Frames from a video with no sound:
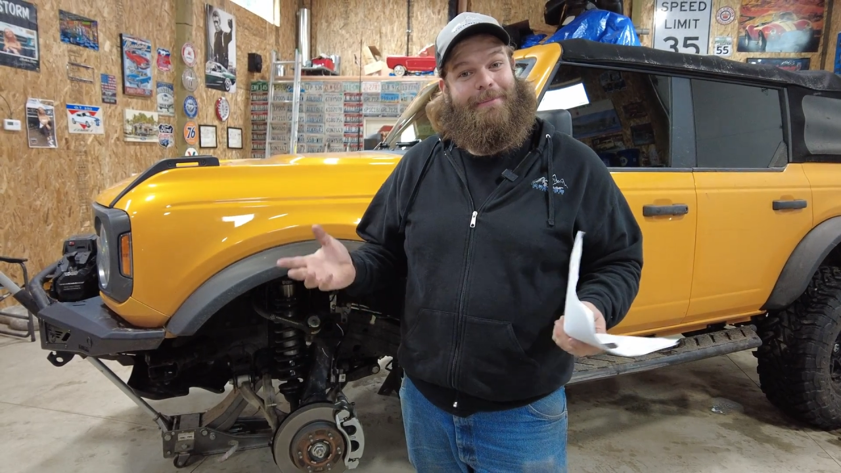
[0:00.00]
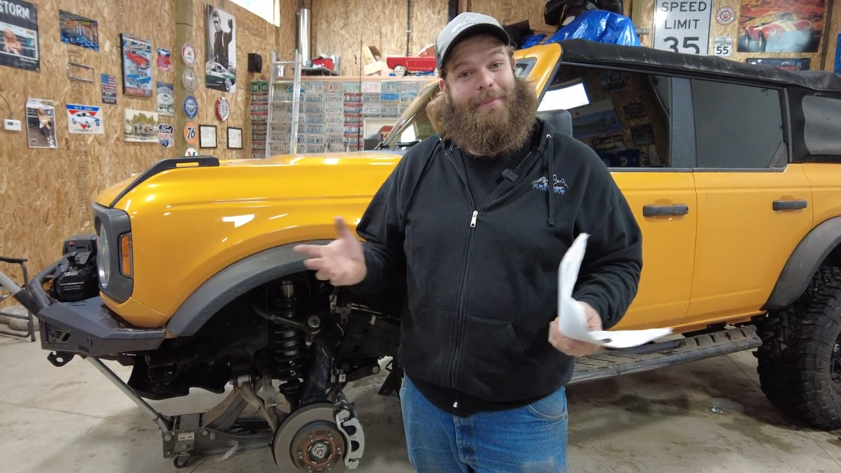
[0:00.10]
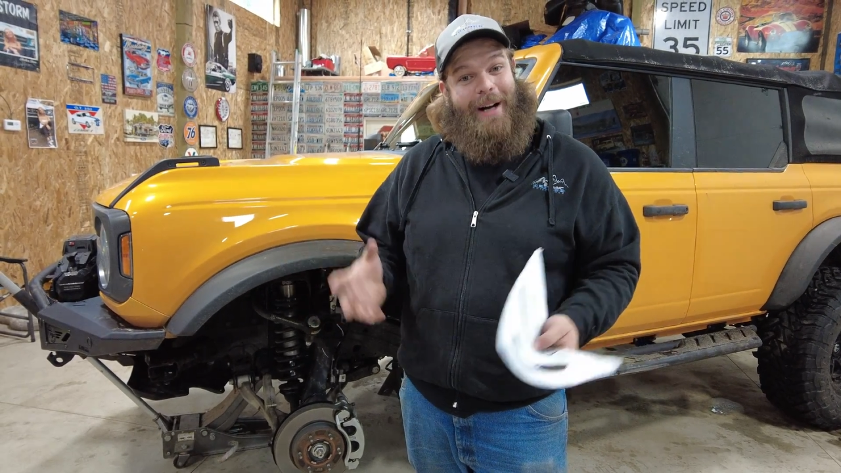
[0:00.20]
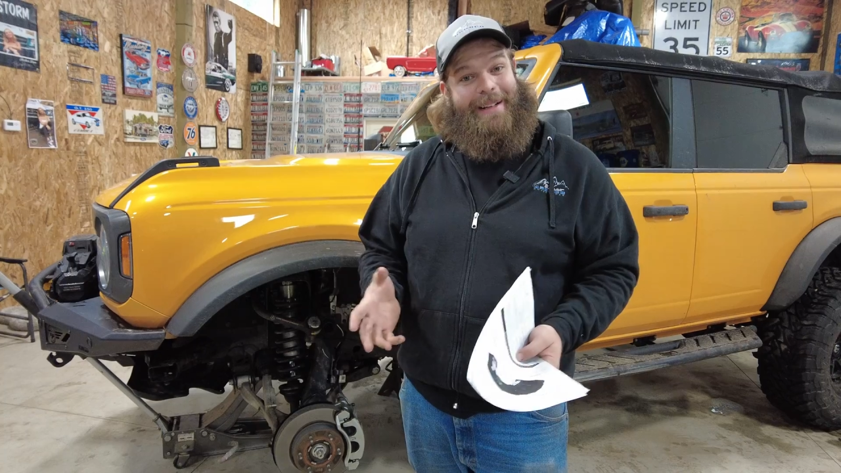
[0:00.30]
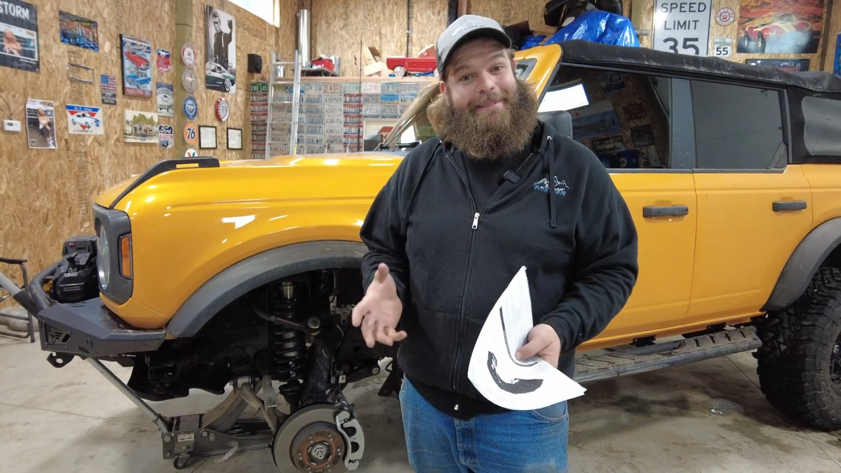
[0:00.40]

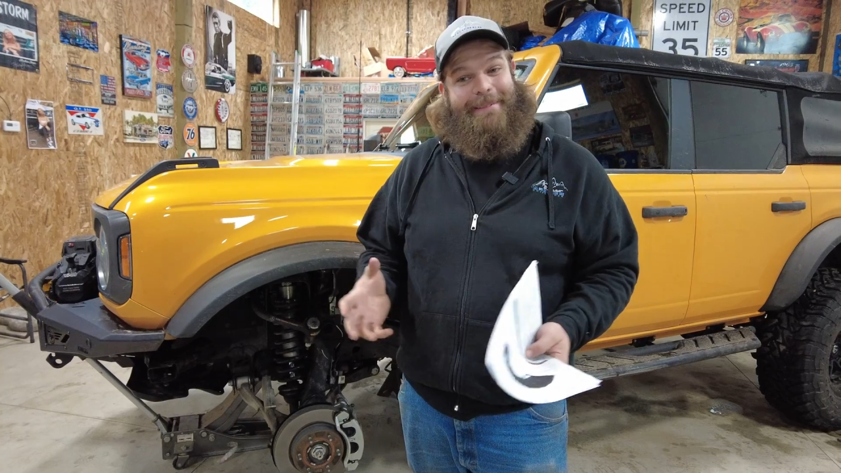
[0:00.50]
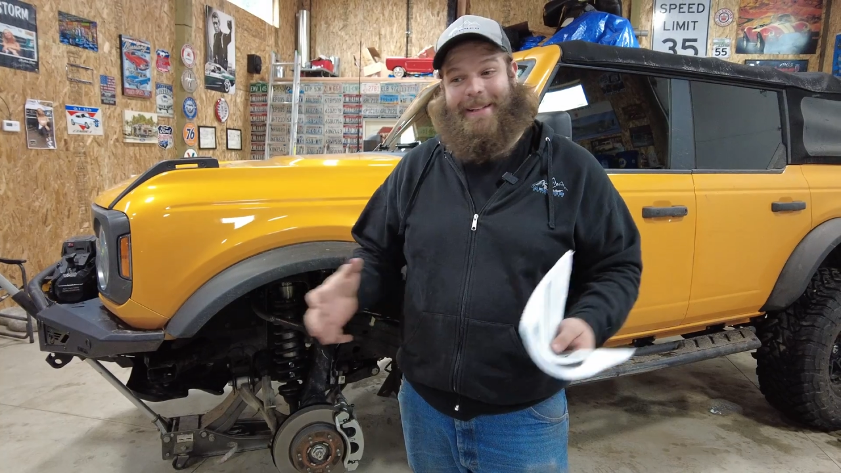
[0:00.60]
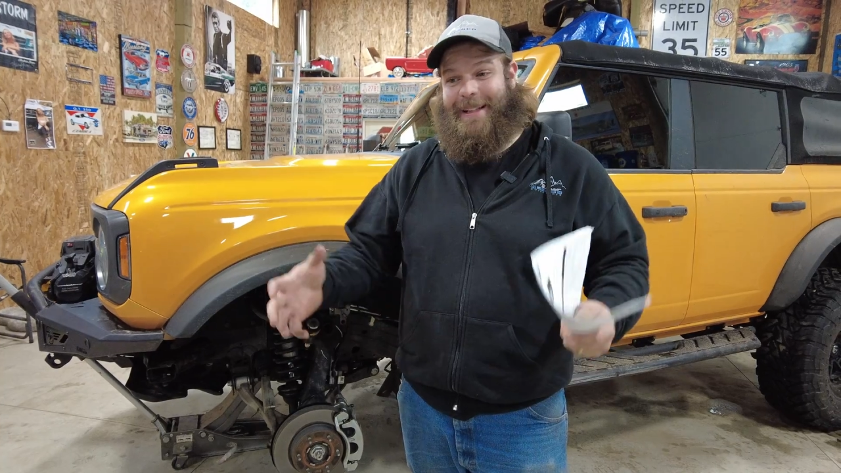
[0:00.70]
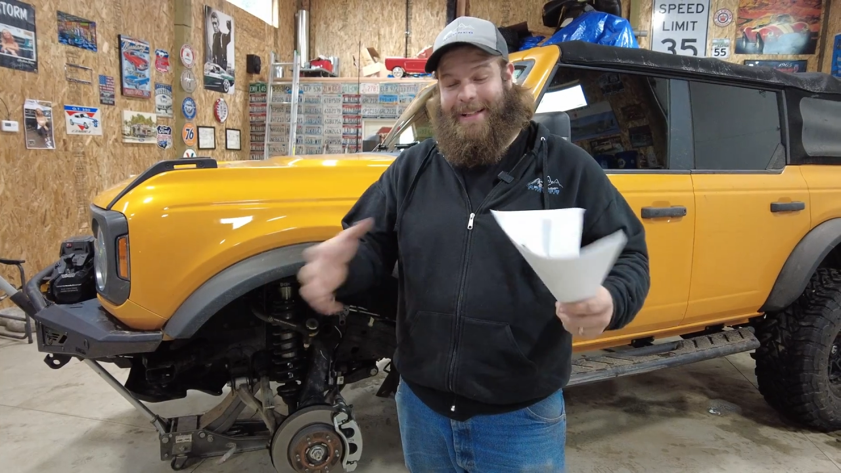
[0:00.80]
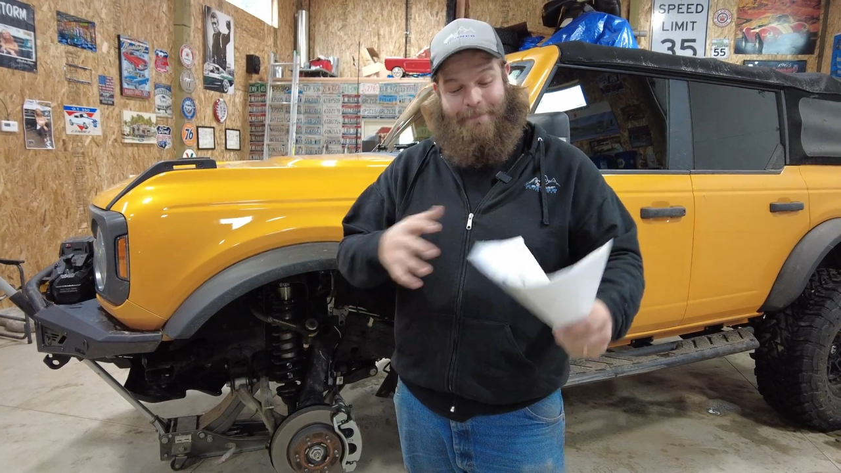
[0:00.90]

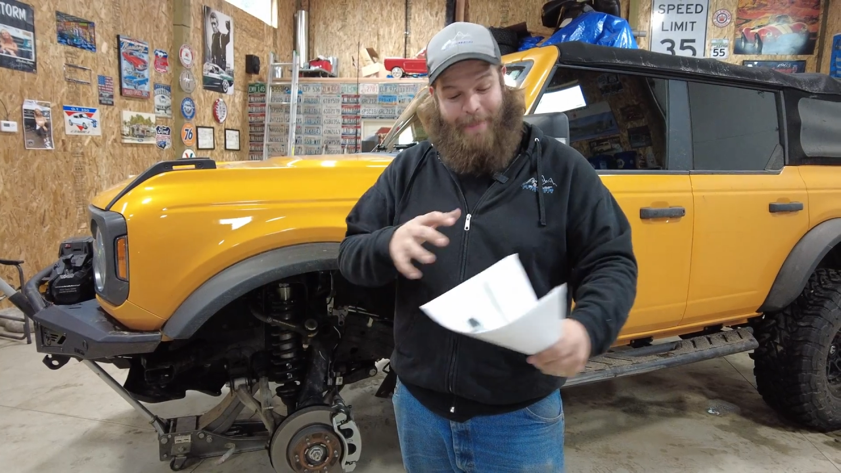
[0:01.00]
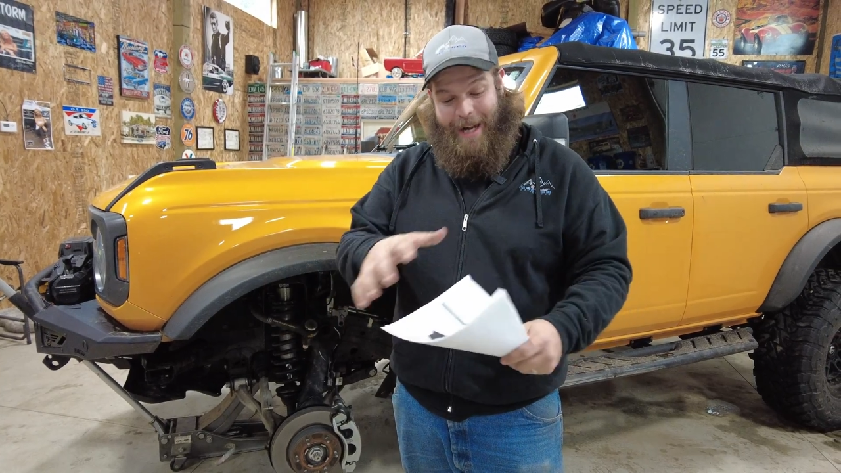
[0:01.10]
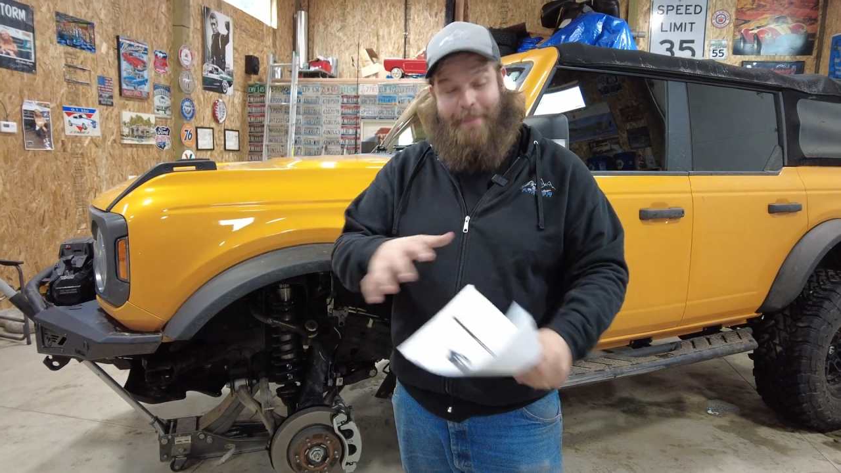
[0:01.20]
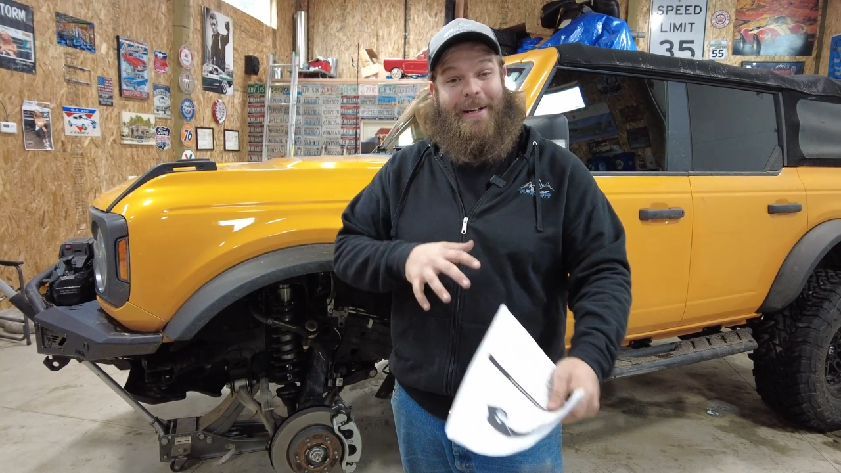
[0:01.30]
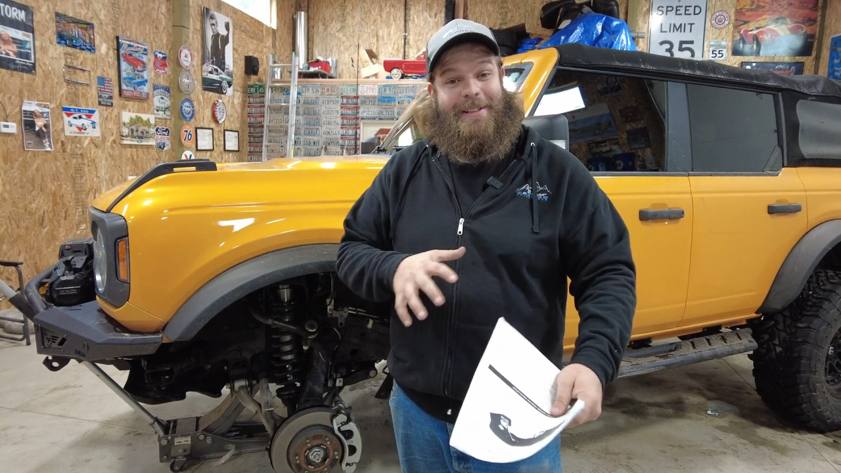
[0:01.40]
but
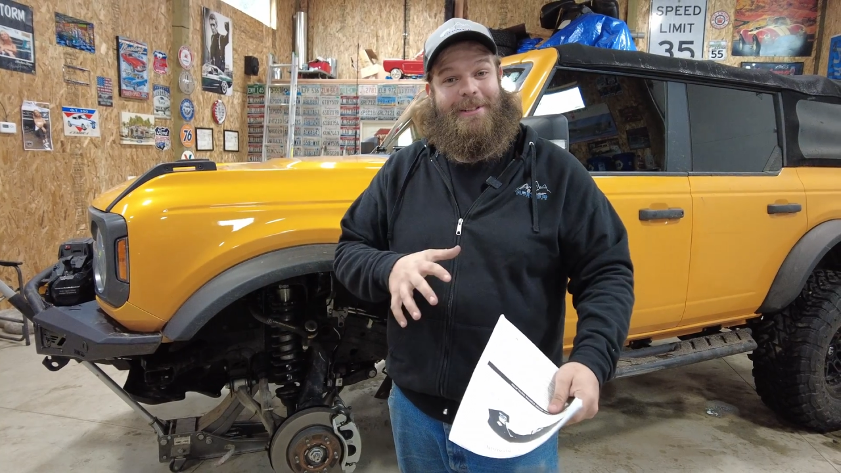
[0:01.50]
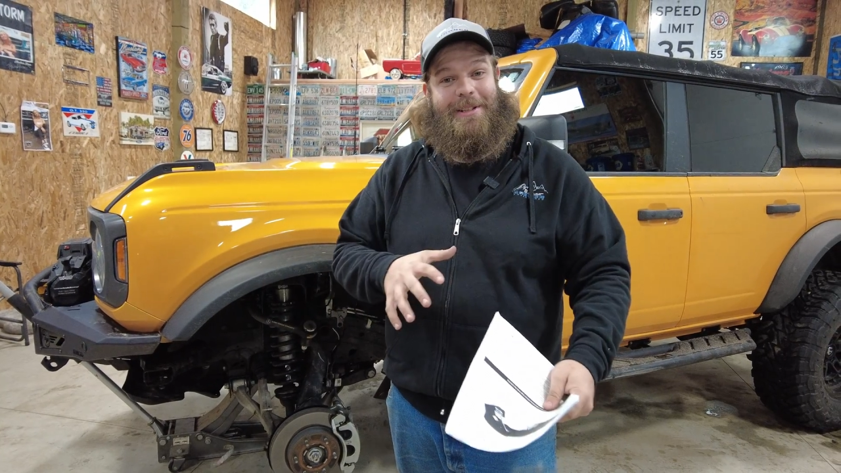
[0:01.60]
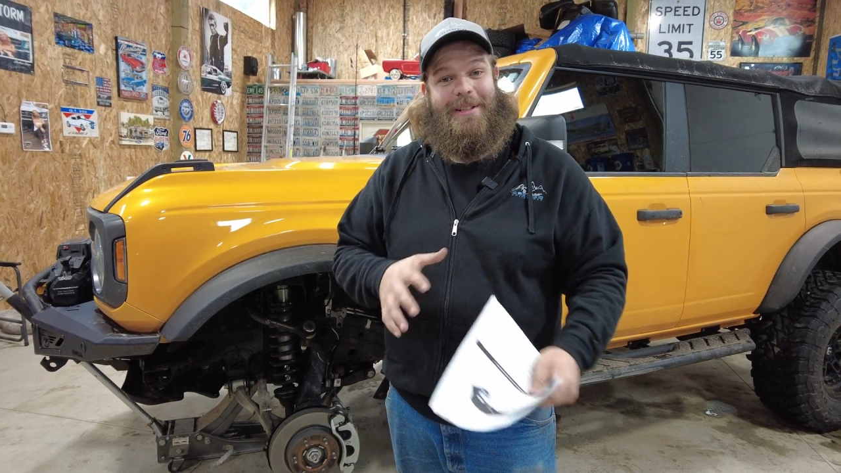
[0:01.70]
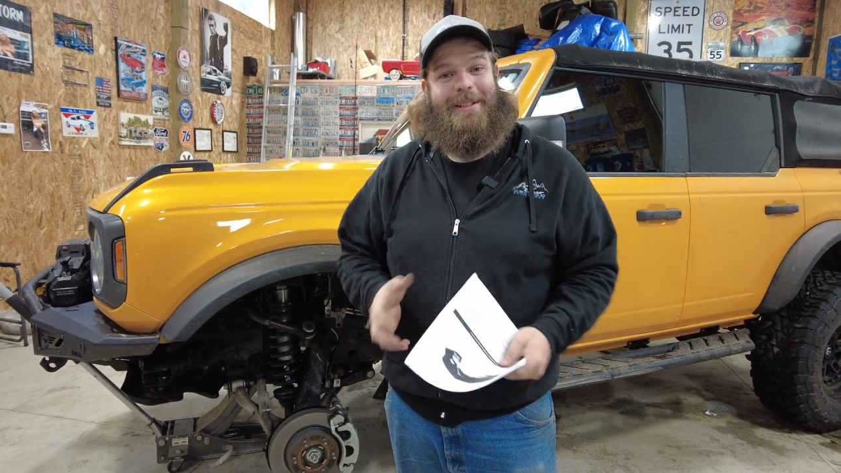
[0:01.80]
by pictures,